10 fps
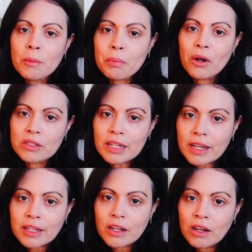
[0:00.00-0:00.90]
up all
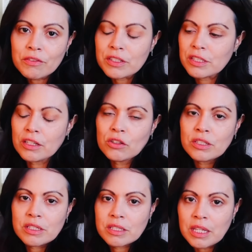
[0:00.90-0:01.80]
night. Obviously, I
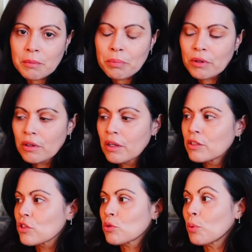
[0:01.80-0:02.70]
couldn't sleep,
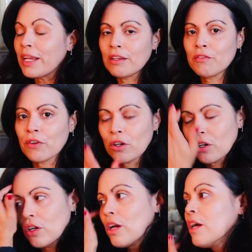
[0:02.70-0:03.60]
just waiting for
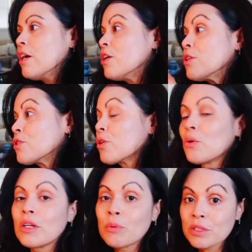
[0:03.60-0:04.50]
her.
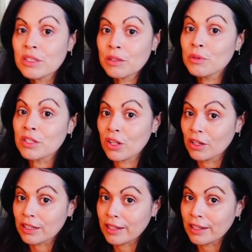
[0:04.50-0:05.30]
So it was a long